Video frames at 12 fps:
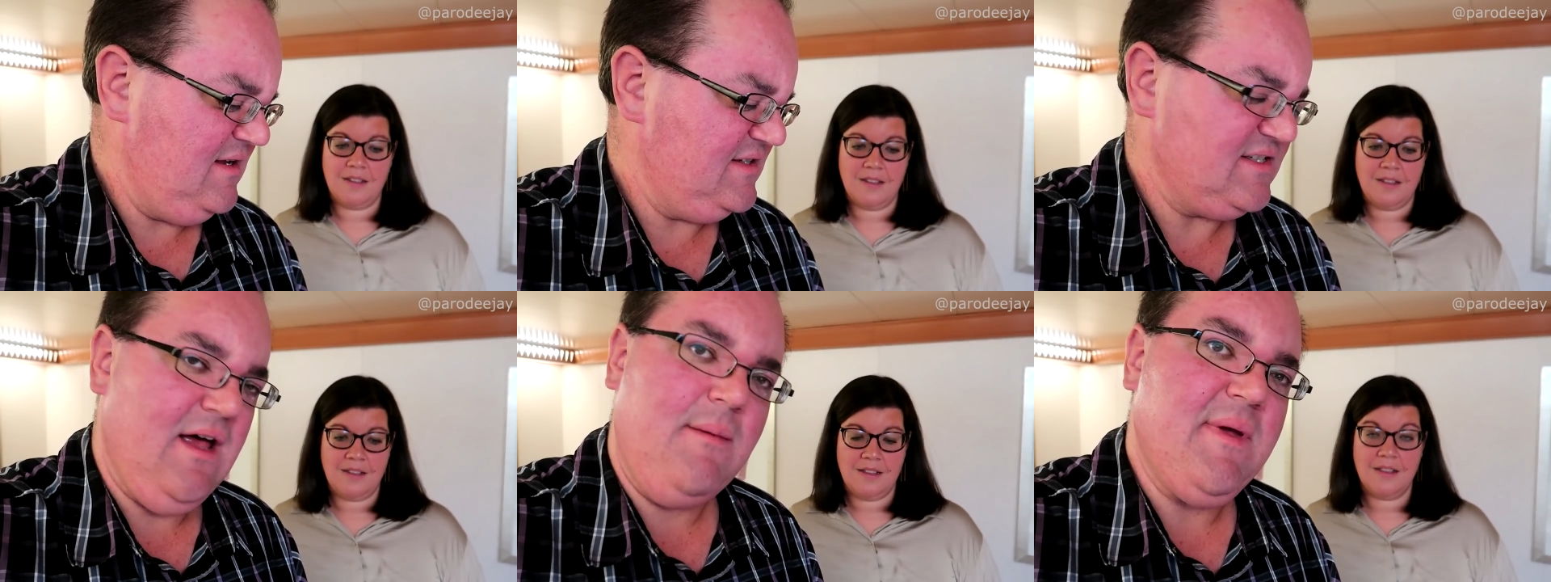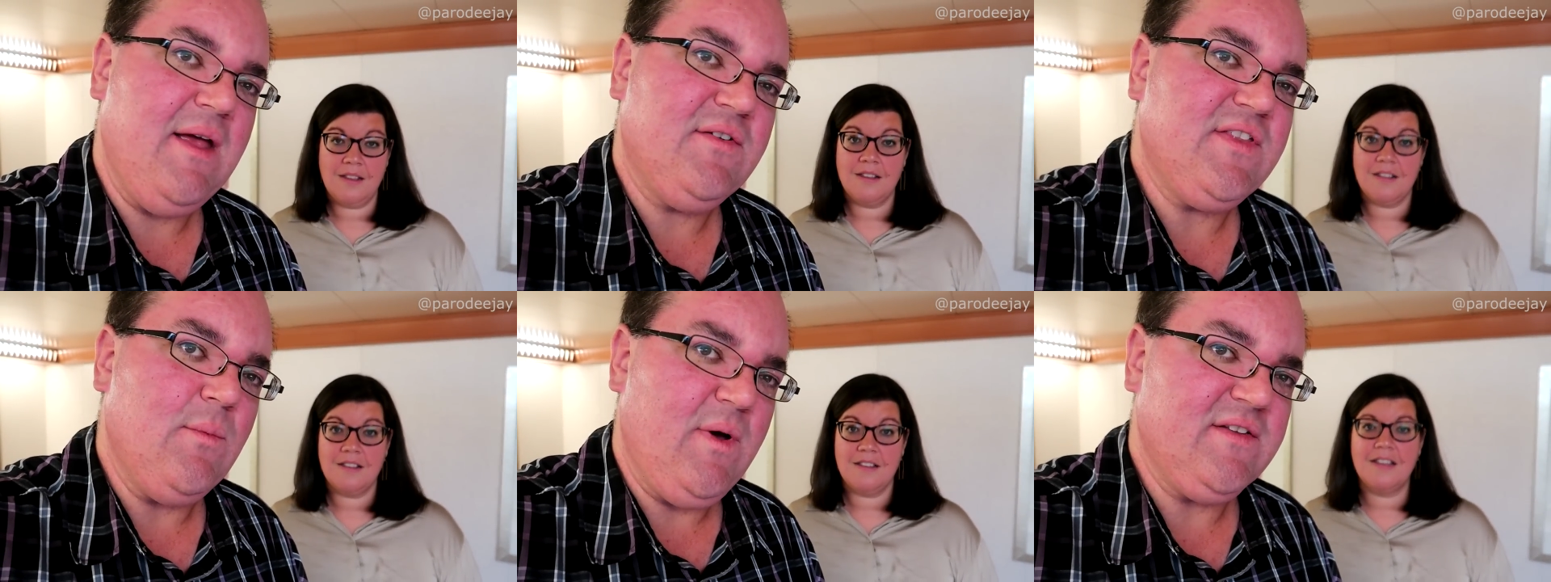Speaker 1: something
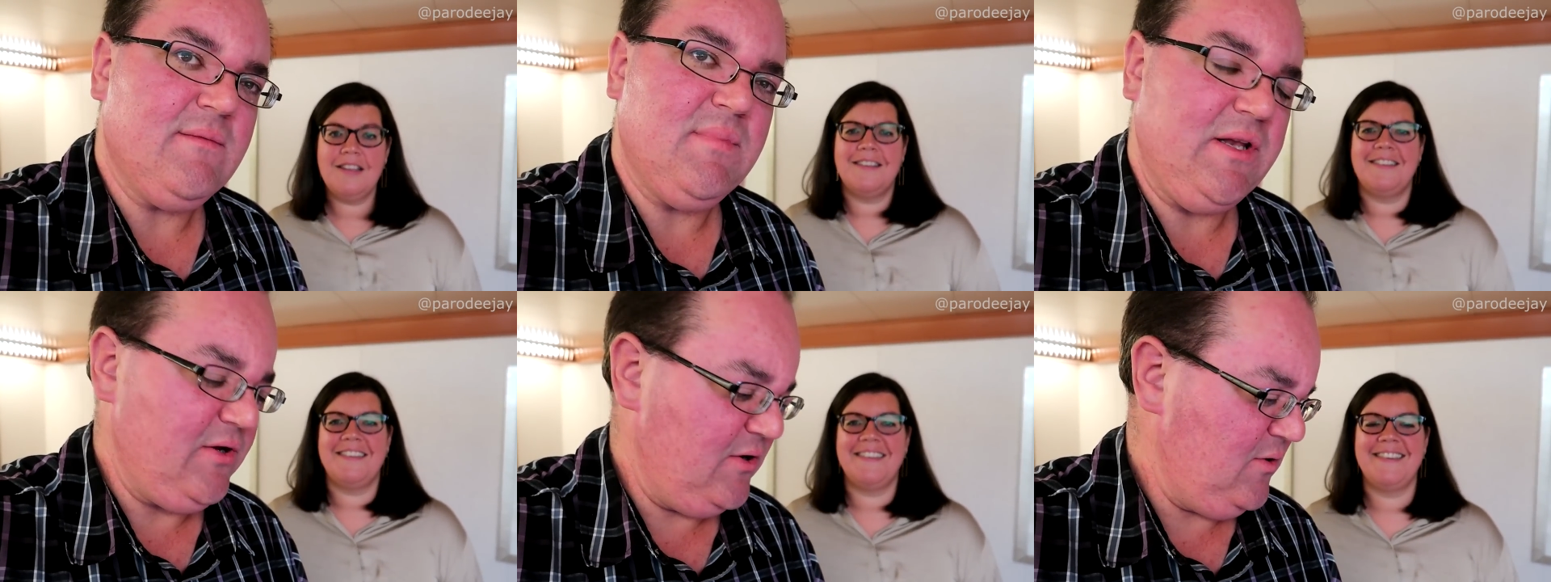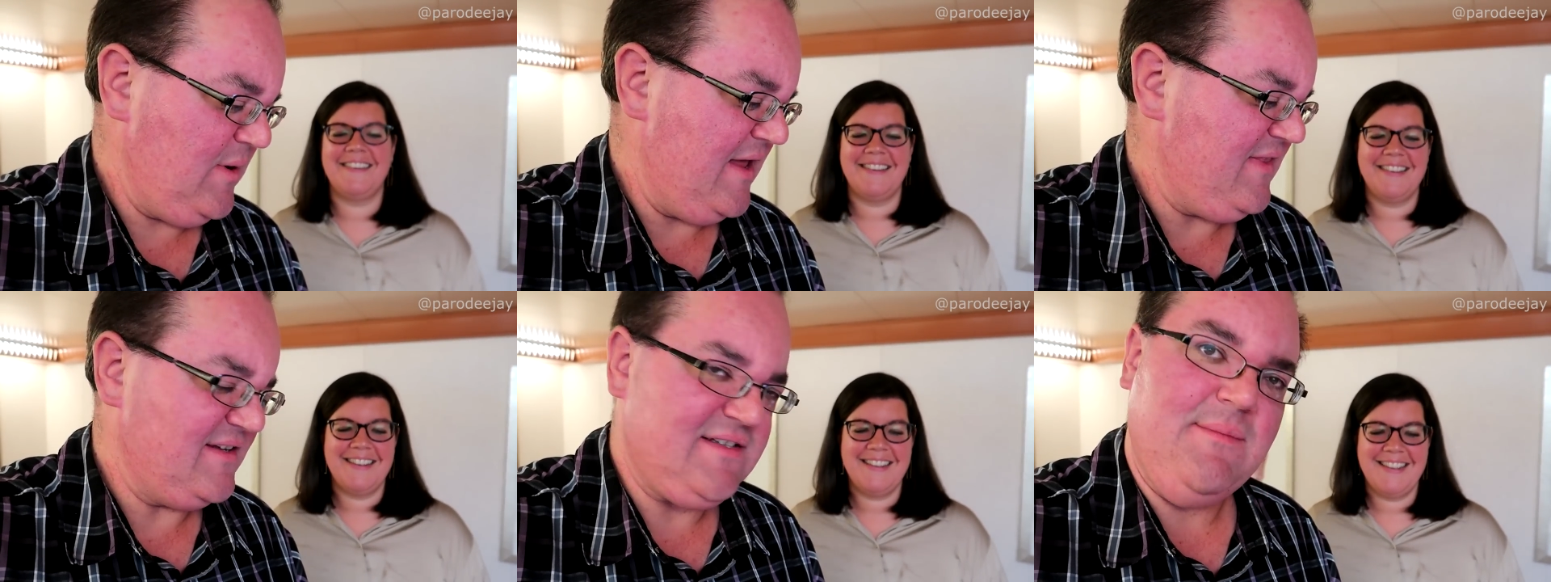else that wasn't blue,
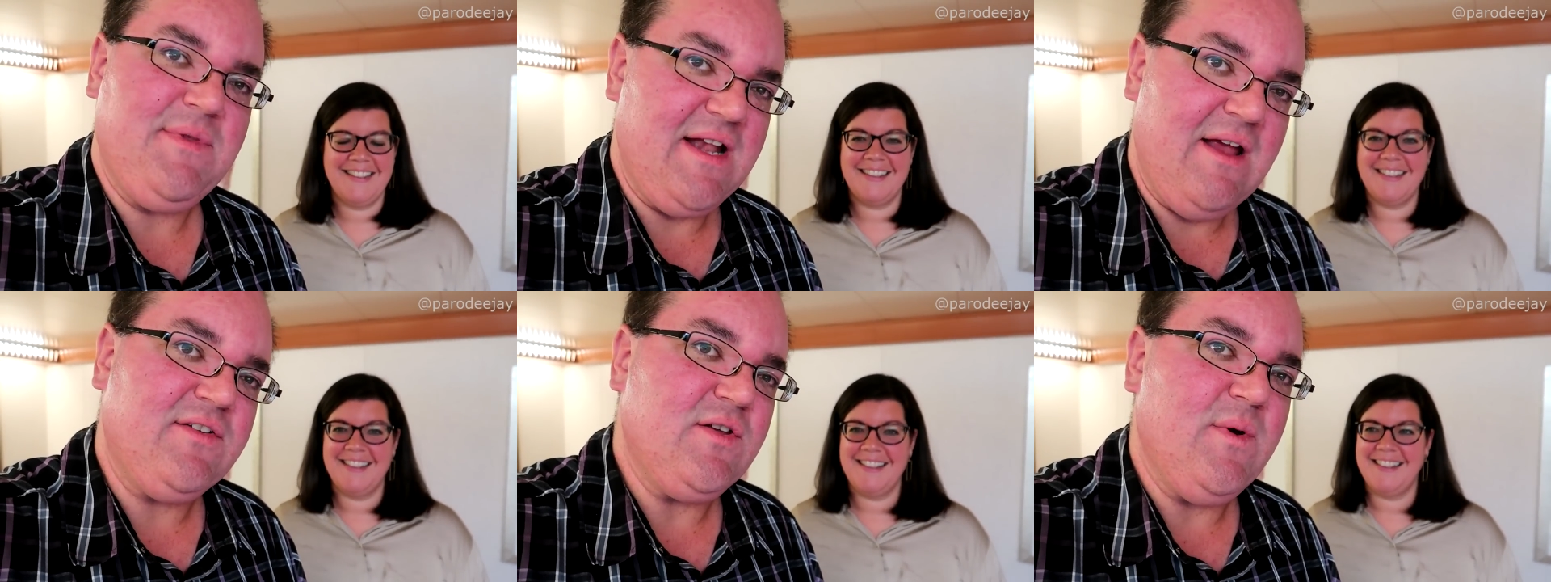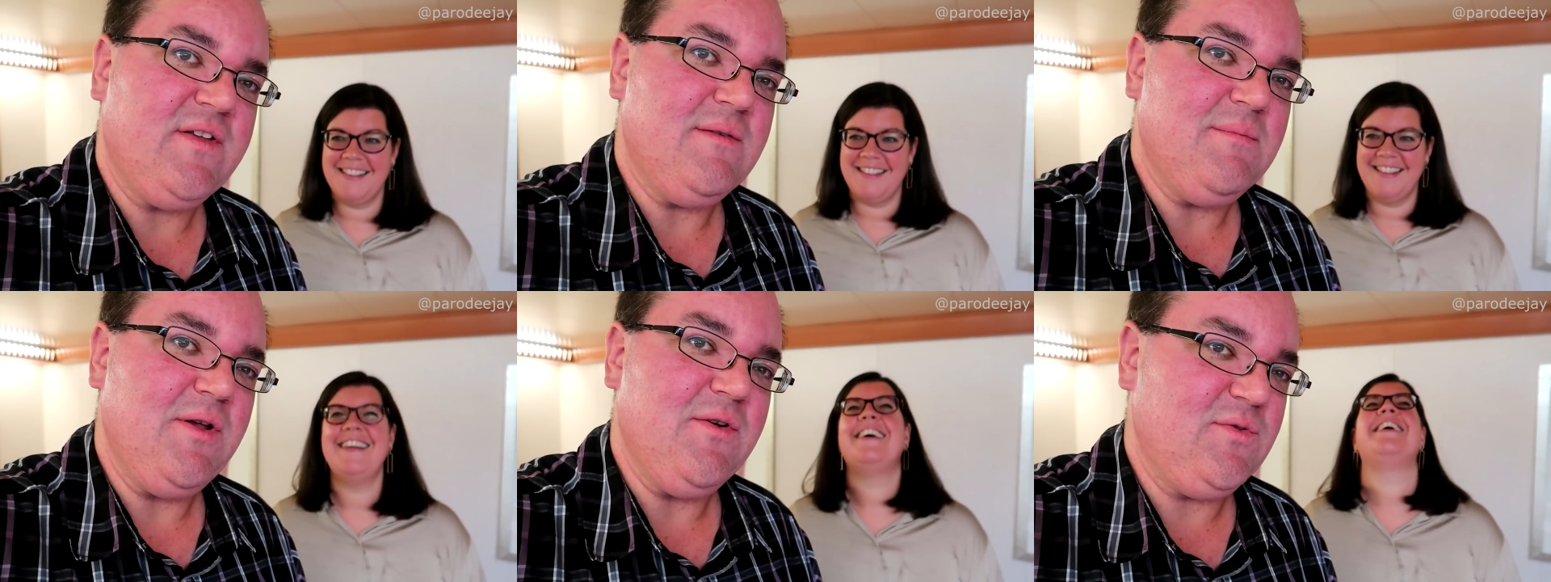and then something else that
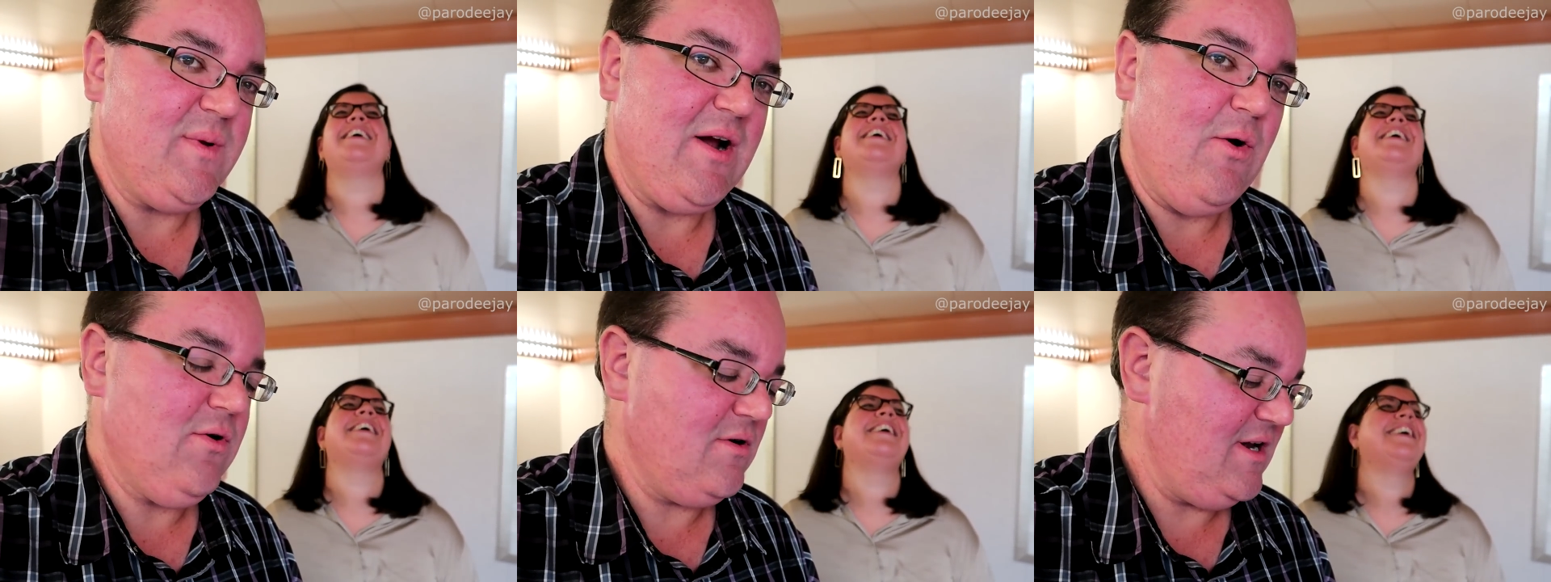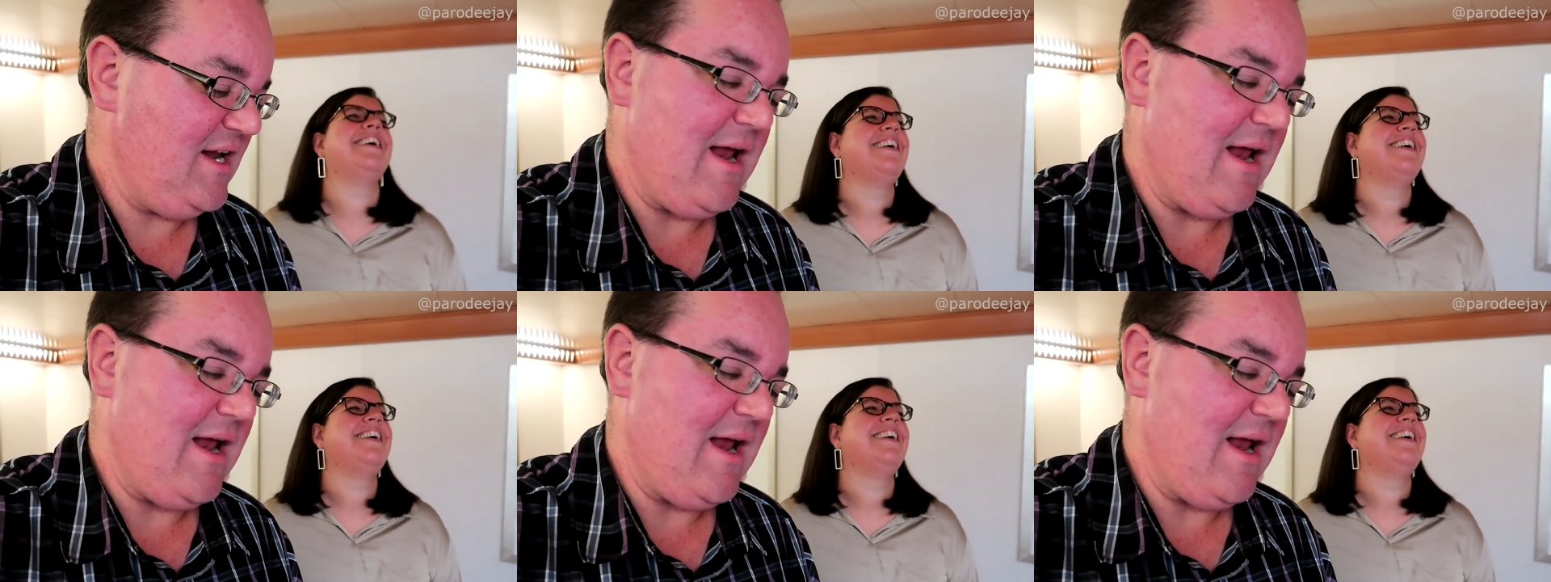wasn't blue, because when I ordered